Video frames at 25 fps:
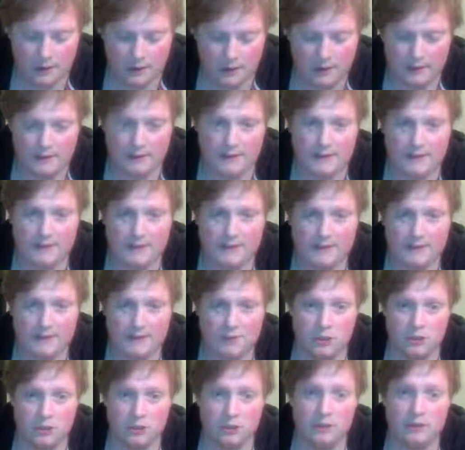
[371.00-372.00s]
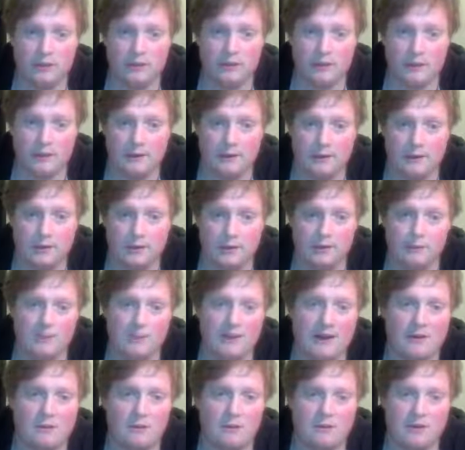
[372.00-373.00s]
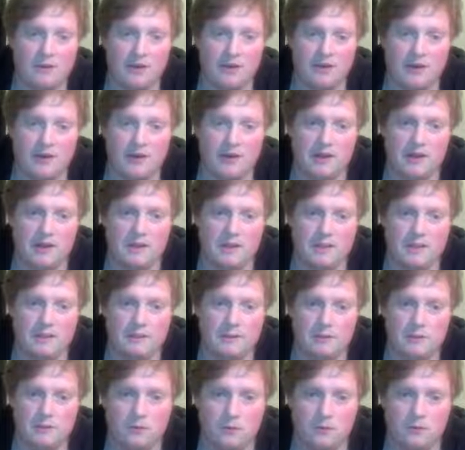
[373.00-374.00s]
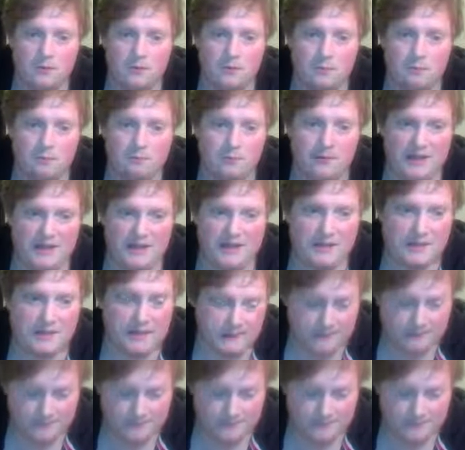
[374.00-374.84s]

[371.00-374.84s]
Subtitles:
And he took, and I took back with my knight on b.